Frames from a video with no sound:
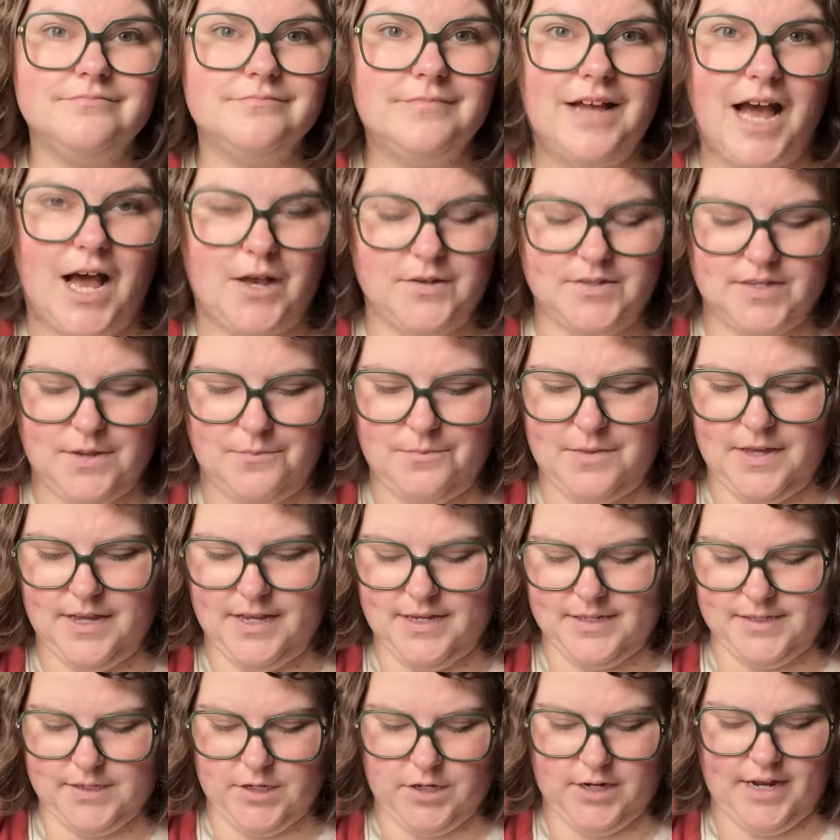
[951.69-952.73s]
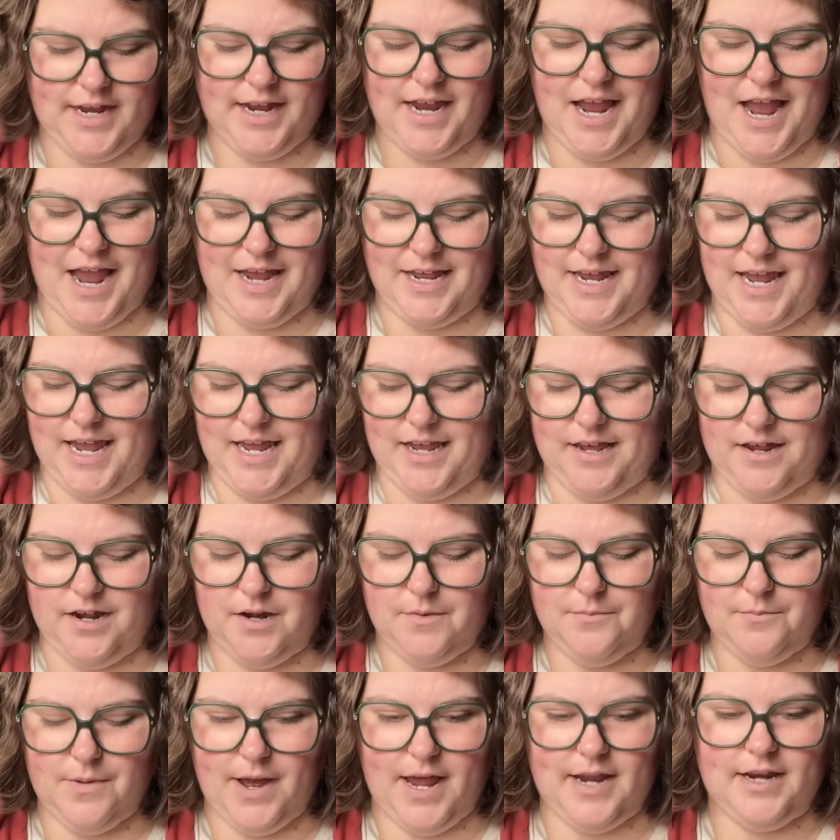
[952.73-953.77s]
how something is looking, I
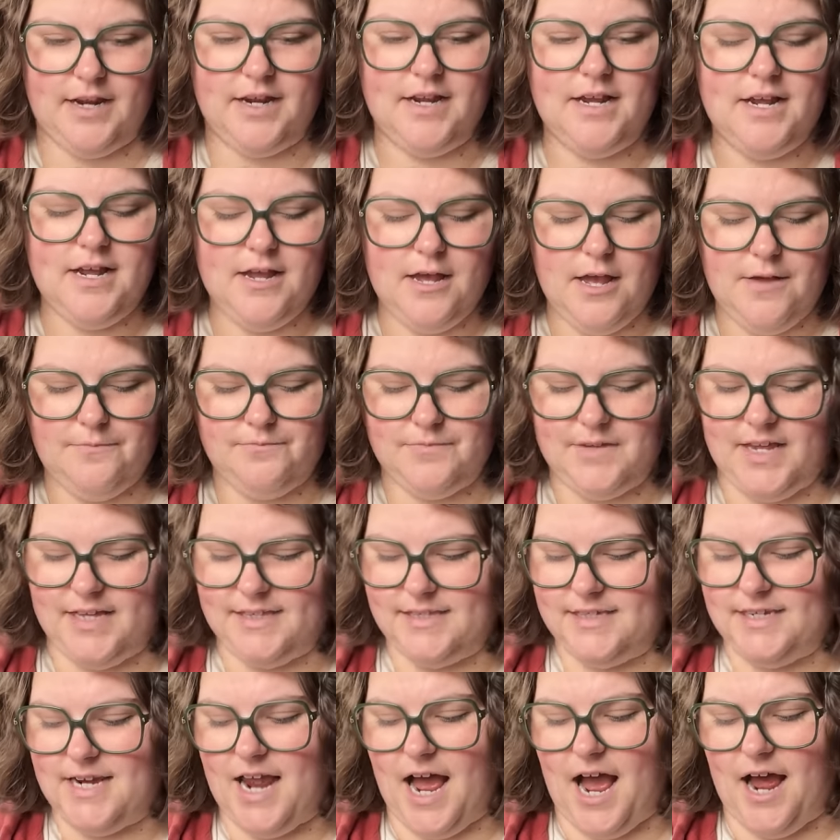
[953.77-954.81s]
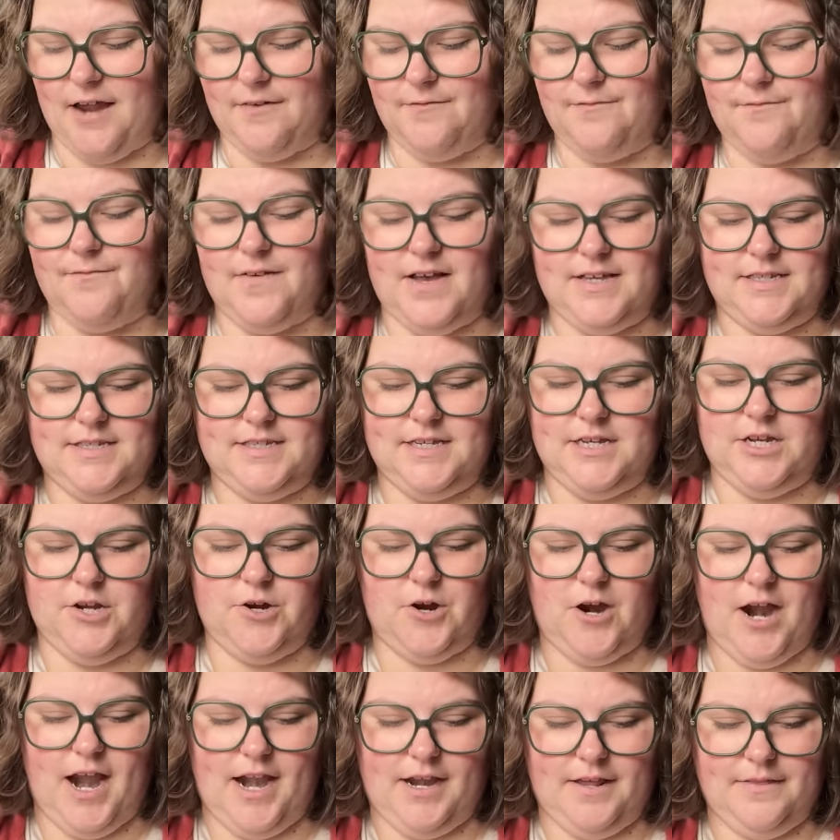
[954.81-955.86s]
can, but it's not fussy
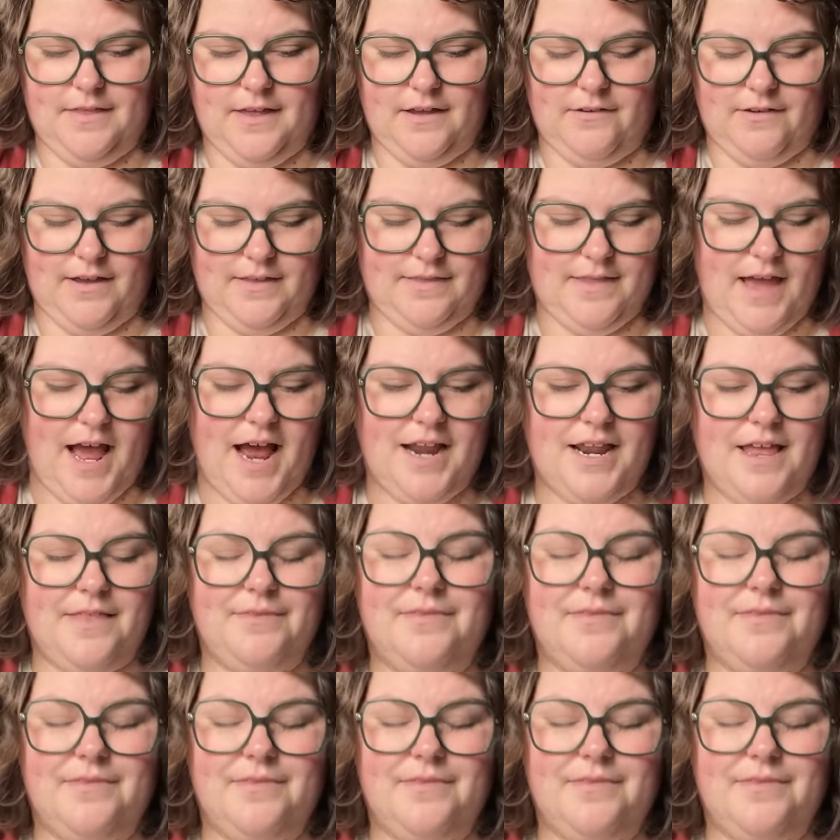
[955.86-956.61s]
or anything like that.